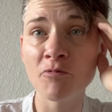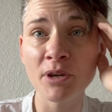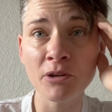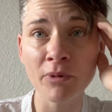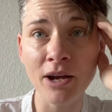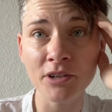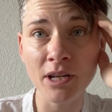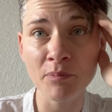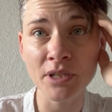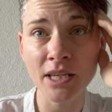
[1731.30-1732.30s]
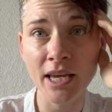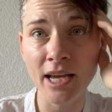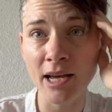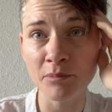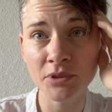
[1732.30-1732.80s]
being rounded up into
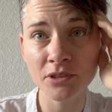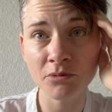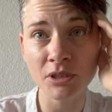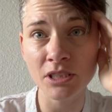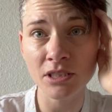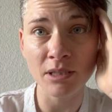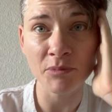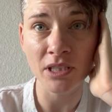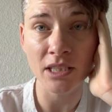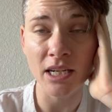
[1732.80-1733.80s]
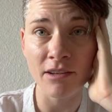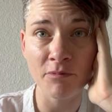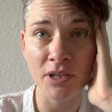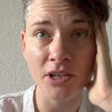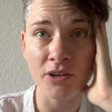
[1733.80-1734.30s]
camps, which is something that I've
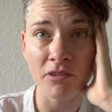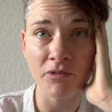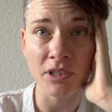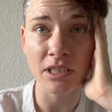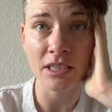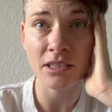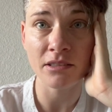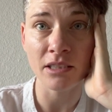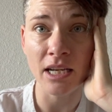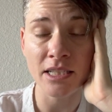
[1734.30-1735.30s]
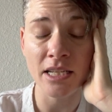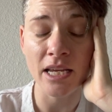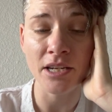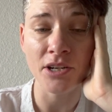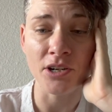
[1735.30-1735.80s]
been hearing for at least the last
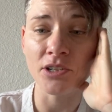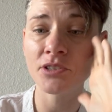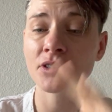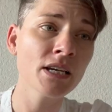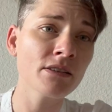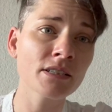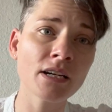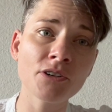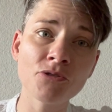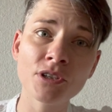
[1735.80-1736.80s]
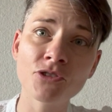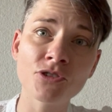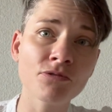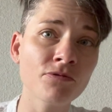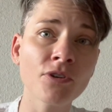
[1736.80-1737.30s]
8 years, this country is
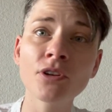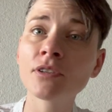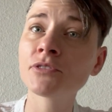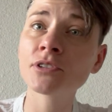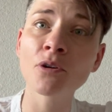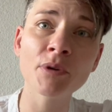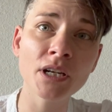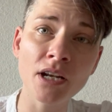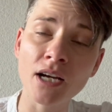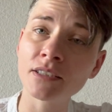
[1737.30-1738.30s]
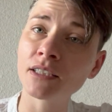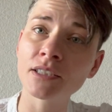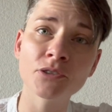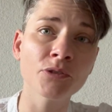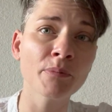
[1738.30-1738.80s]
just full of so many
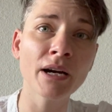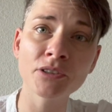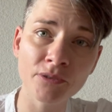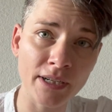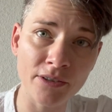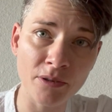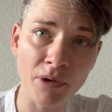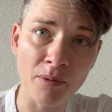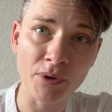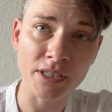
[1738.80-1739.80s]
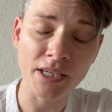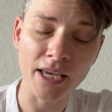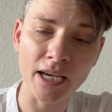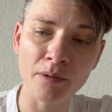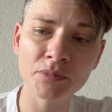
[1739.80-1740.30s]
Nazis who are about to round them up into
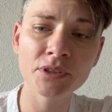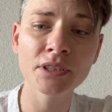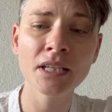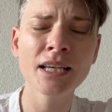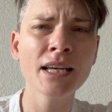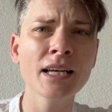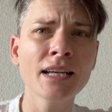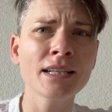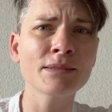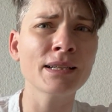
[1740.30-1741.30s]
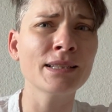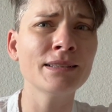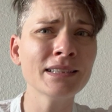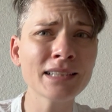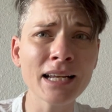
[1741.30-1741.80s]
camps. It's like,
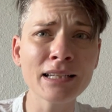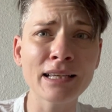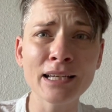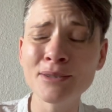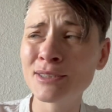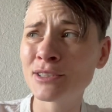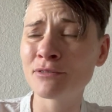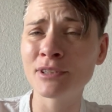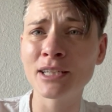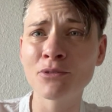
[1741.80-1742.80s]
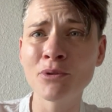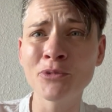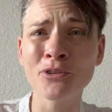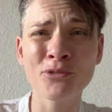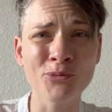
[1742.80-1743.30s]
kind of language of like, when
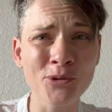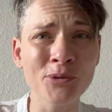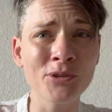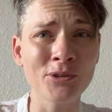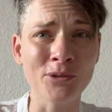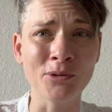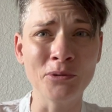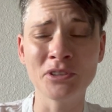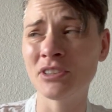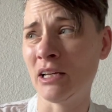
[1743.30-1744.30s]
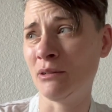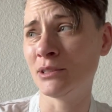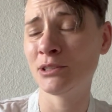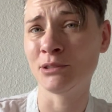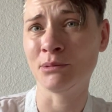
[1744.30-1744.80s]
we're through with you,
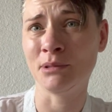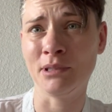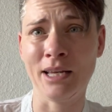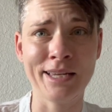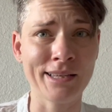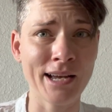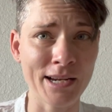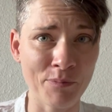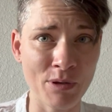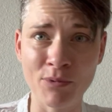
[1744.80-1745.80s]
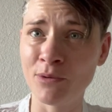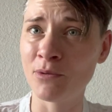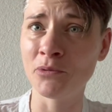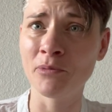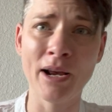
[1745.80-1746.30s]
sounds like the kind of people who
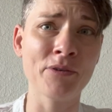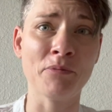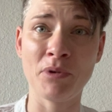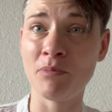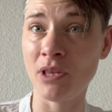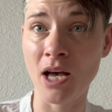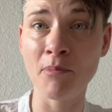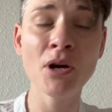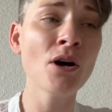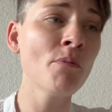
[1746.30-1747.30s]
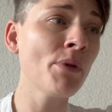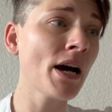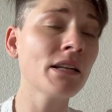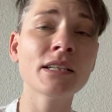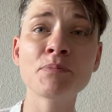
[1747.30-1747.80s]
were rounding people up.
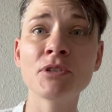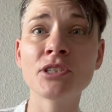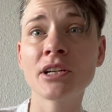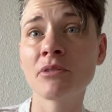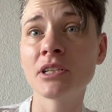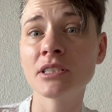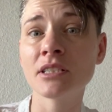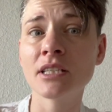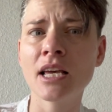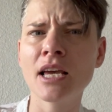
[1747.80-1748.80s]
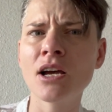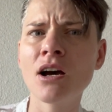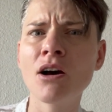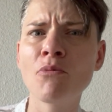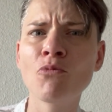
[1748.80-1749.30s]
But let's be generous and say,
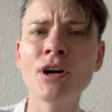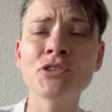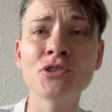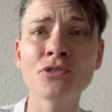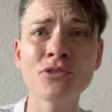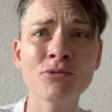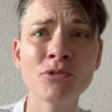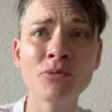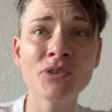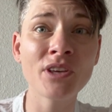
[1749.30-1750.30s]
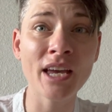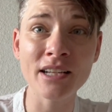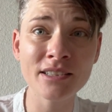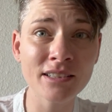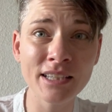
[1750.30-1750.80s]
what, you're through with
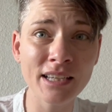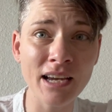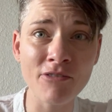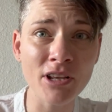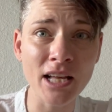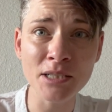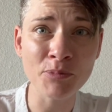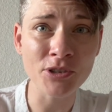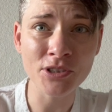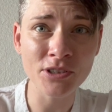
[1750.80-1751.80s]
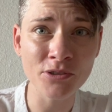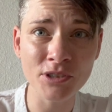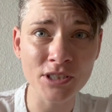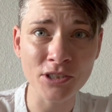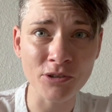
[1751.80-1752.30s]
canceling every last person who
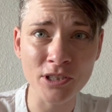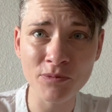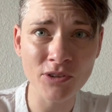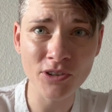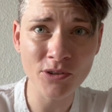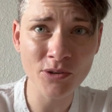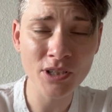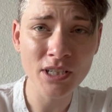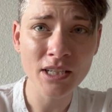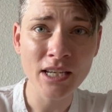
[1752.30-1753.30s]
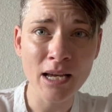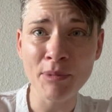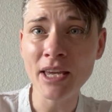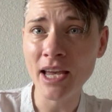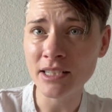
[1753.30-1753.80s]
disagrees with you? And by
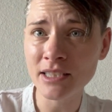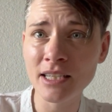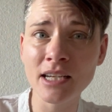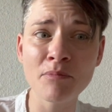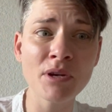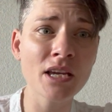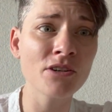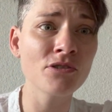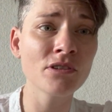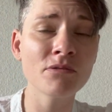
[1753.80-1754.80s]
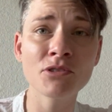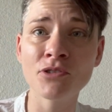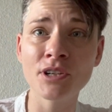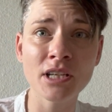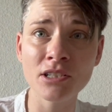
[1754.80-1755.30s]
canceling, I mean
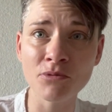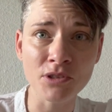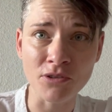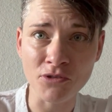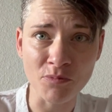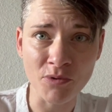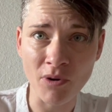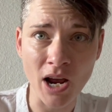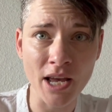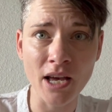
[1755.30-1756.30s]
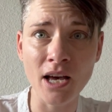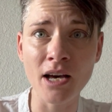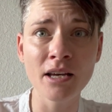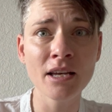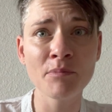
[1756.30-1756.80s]
turning into a social pariah,
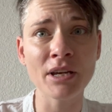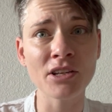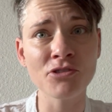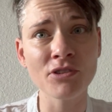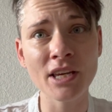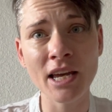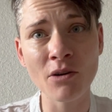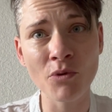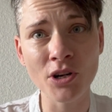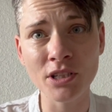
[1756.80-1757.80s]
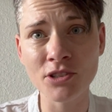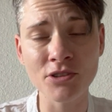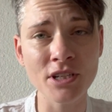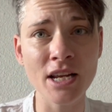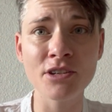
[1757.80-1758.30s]
making sure they can't work in
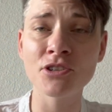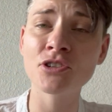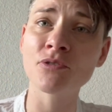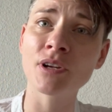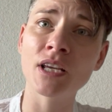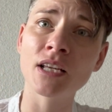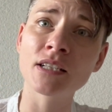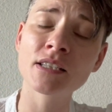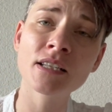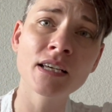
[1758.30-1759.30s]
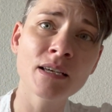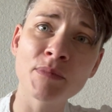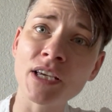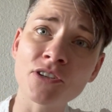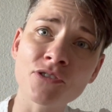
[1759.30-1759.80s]
certain industries,
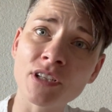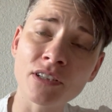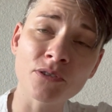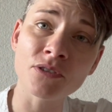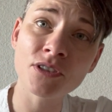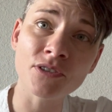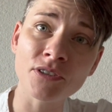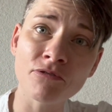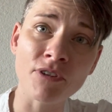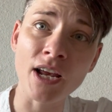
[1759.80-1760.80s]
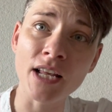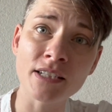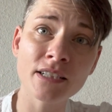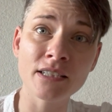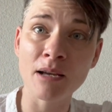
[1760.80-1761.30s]
making sure they lose certain friends.
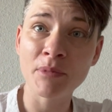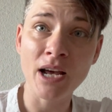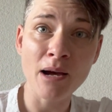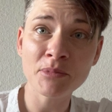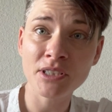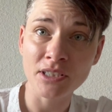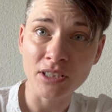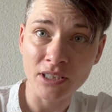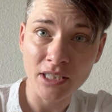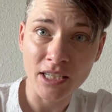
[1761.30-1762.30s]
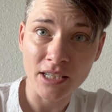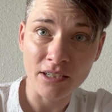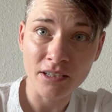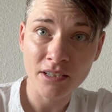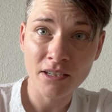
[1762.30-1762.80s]
Because I mean, I'm still
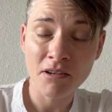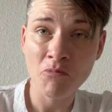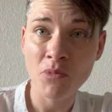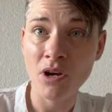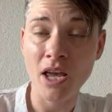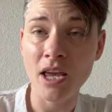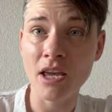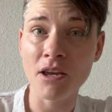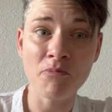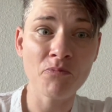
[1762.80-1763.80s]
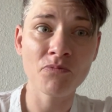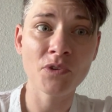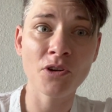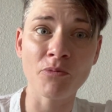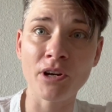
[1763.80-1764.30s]
in a
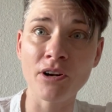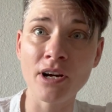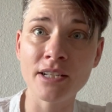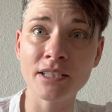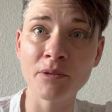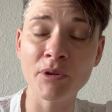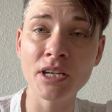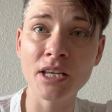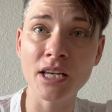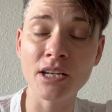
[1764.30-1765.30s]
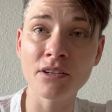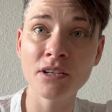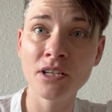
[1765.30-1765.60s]
career as a comedian,